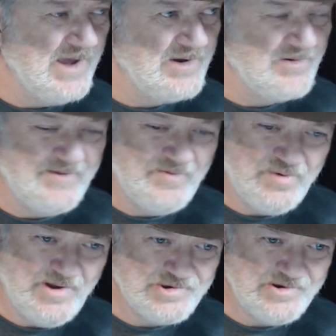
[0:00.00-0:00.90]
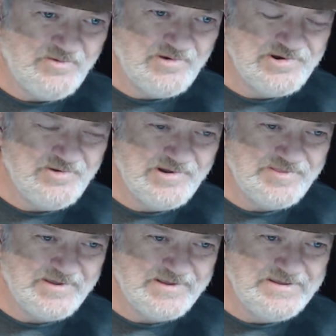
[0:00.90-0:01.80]
I don't ever pressure anyone to do
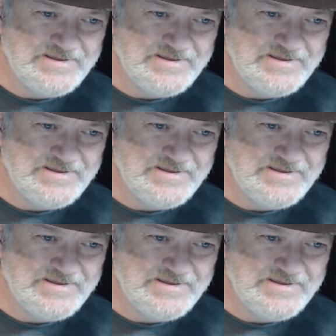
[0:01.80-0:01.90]
anything.